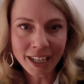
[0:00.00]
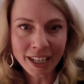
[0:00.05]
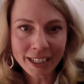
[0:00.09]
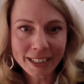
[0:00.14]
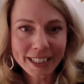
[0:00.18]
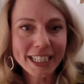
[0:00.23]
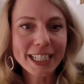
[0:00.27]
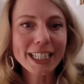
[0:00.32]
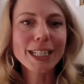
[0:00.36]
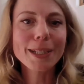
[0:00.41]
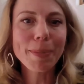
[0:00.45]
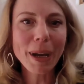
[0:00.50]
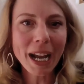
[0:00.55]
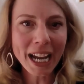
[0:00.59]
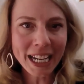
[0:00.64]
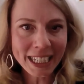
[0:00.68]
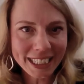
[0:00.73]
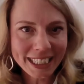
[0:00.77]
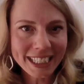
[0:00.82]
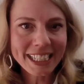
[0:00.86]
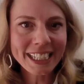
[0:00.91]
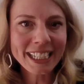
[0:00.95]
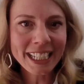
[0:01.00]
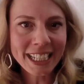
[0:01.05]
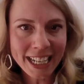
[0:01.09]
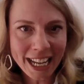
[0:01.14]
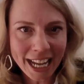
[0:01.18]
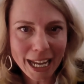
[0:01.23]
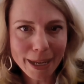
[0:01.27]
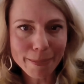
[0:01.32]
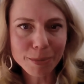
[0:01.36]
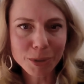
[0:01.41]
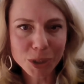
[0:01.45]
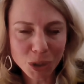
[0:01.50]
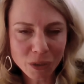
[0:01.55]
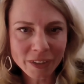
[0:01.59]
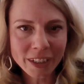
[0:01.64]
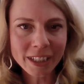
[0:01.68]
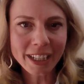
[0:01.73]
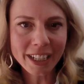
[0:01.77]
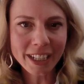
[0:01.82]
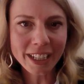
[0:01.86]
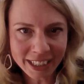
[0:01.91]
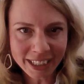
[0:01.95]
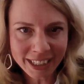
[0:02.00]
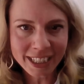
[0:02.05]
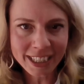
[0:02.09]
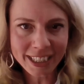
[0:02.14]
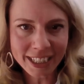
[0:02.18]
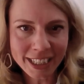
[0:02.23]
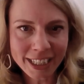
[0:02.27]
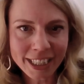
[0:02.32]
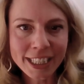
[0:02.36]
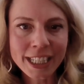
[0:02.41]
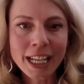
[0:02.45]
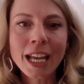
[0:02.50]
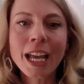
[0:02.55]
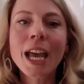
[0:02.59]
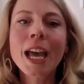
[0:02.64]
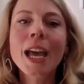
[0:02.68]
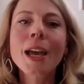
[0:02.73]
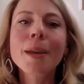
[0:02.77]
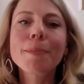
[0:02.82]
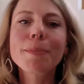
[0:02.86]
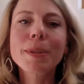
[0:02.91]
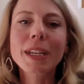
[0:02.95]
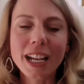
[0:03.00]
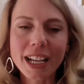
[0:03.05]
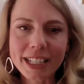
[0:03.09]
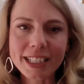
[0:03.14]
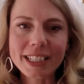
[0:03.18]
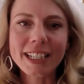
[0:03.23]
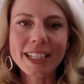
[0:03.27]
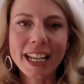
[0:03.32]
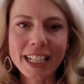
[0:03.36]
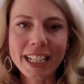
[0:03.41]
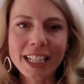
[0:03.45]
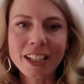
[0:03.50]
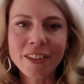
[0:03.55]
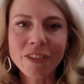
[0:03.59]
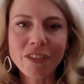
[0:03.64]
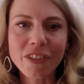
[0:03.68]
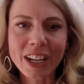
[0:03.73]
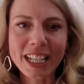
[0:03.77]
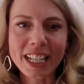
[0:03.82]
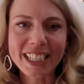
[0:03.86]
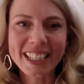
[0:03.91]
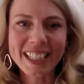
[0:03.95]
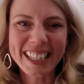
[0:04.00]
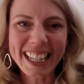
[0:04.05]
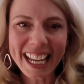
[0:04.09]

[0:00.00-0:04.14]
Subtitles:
despite DNA proving their innocence, because they'd confessed.